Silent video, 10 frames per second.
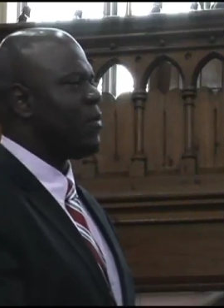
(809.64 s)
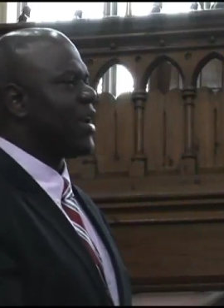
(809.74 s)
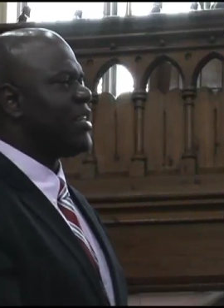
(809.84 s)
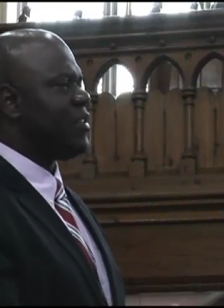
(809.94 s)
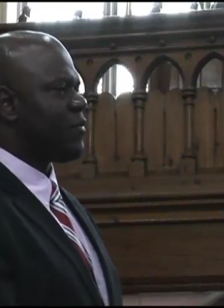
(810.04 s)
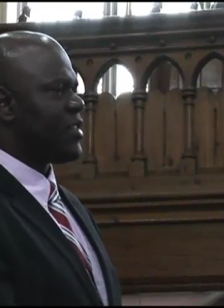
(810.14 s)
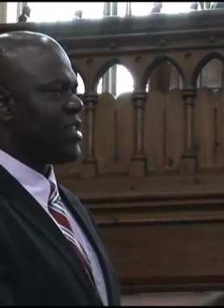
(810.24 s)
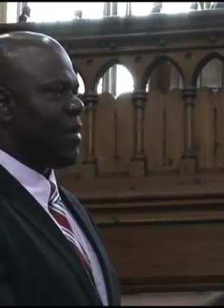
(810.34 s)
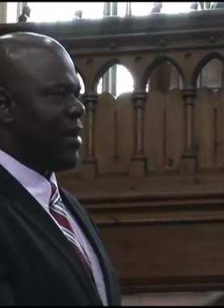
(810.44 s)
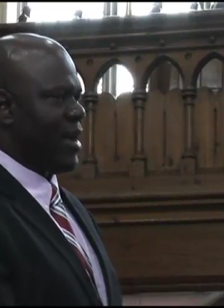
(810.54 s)
to make a difference
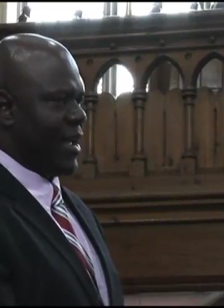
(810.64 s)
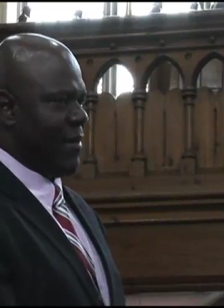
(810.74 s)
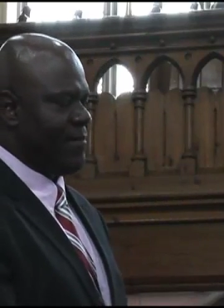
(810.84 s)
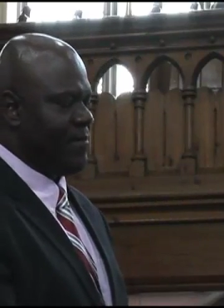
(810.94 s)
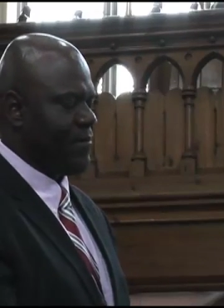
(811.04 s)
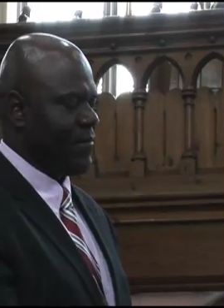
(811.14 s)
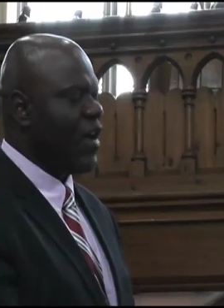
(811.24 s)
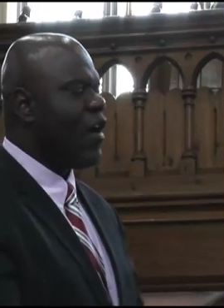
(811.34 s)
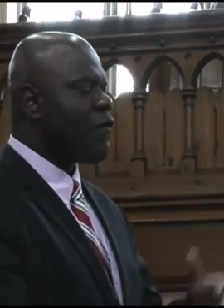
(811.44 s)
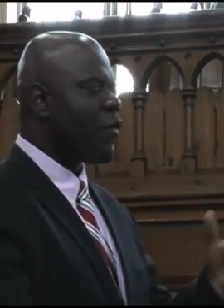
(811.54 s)
in America.
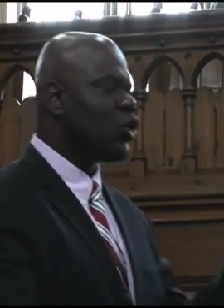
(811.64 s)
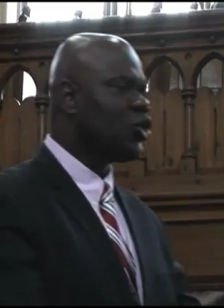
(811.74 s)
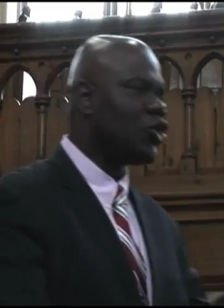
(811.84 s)
For